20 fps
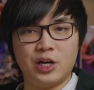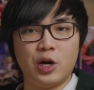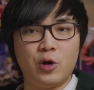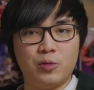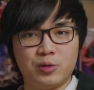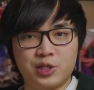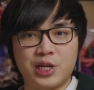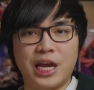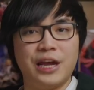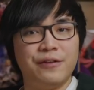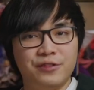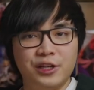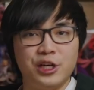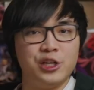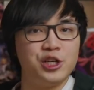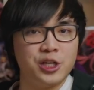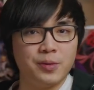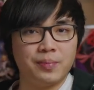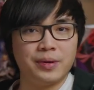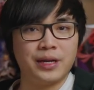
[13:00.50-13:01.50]
know, safely
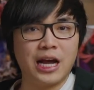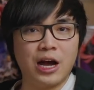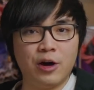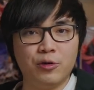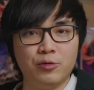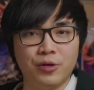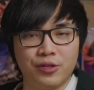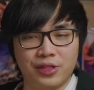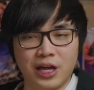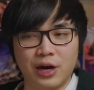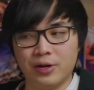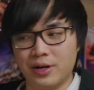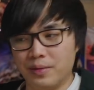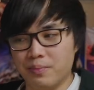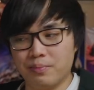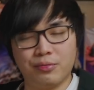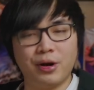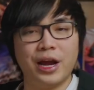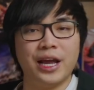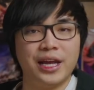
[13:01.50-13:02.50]
ship it out without
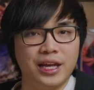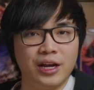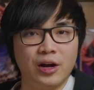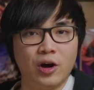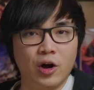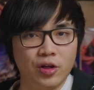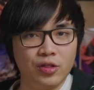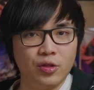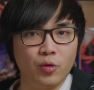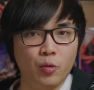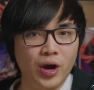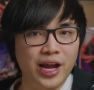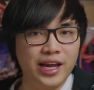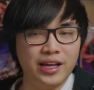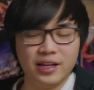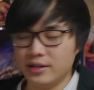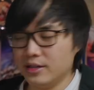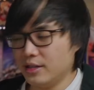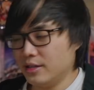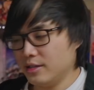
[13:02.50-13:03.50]
it breaking on the way.
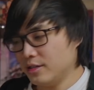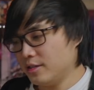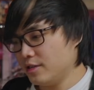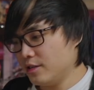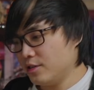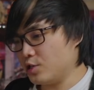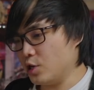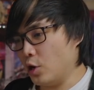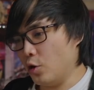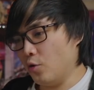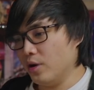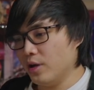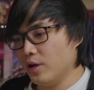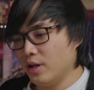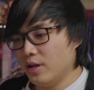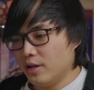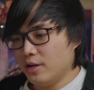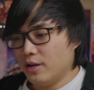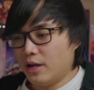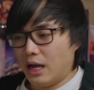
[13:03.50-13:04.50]
So,
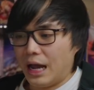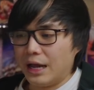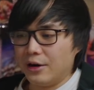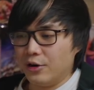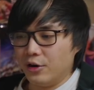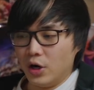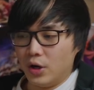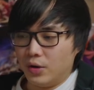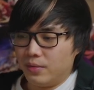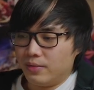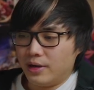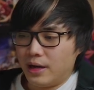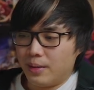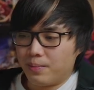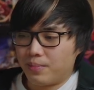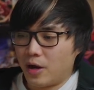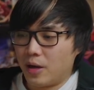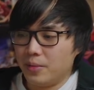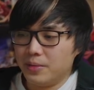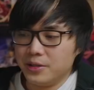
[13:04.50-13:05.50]
I don't know. I'm
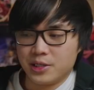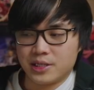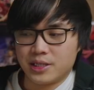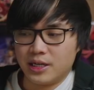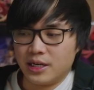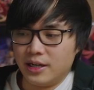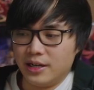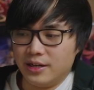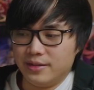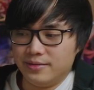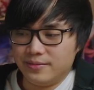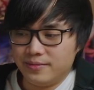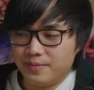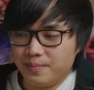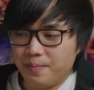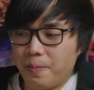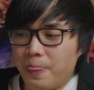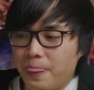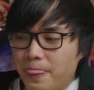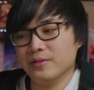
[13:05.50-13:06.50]
probably just
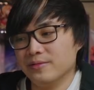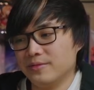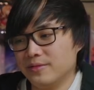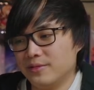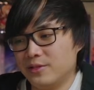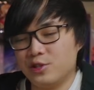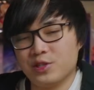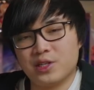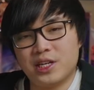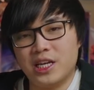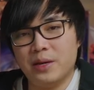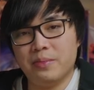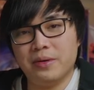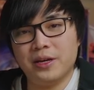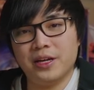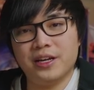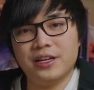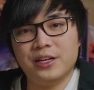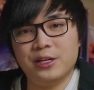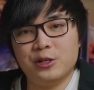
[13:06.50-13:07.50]
keeping
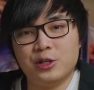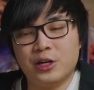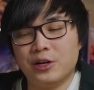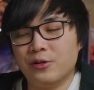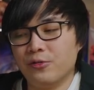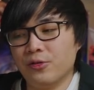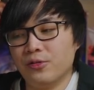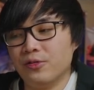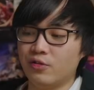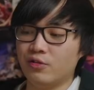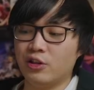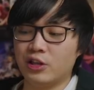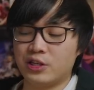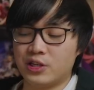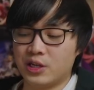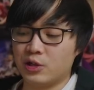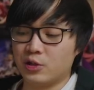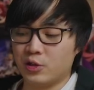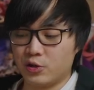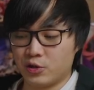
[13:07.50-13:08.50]
it in general. This
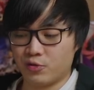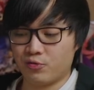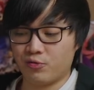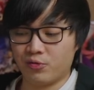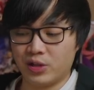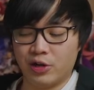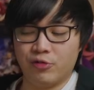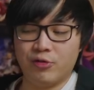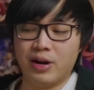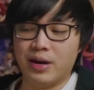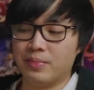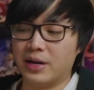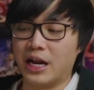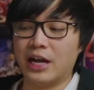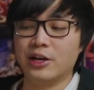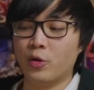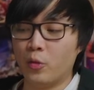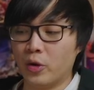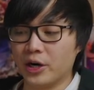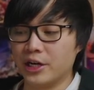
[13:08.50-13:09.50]
thing looks really great, but I
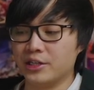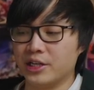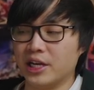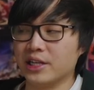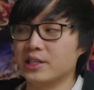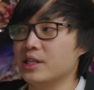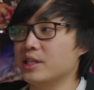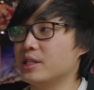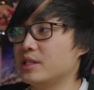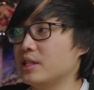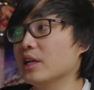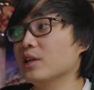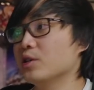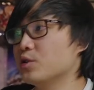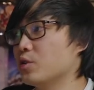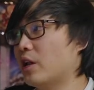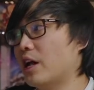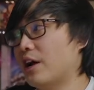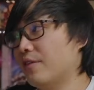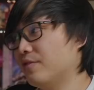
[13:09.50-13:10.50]
don't want to dust this thing,
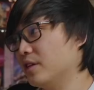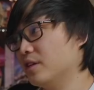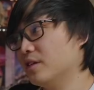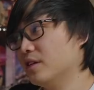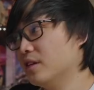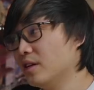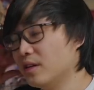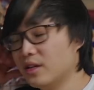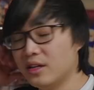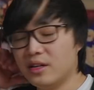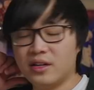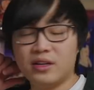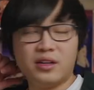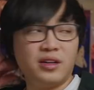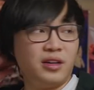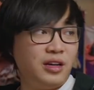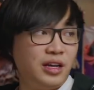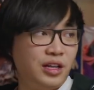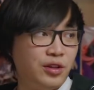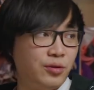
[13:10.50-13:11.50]
so I'll have to
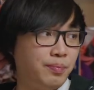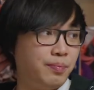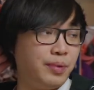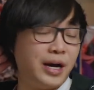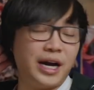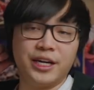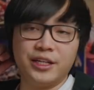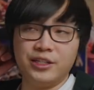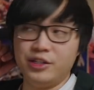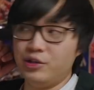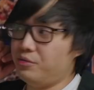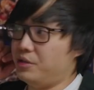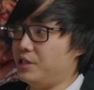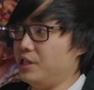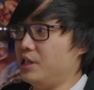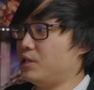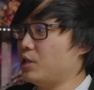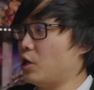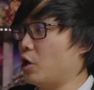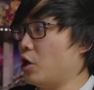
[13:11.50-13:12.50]
either buy a new
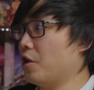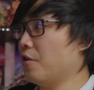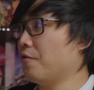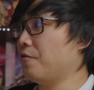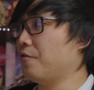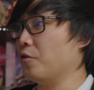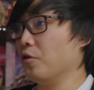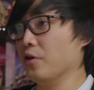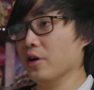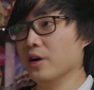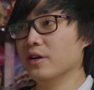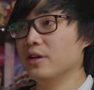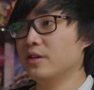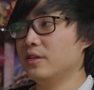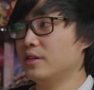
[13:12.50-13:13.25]
detail or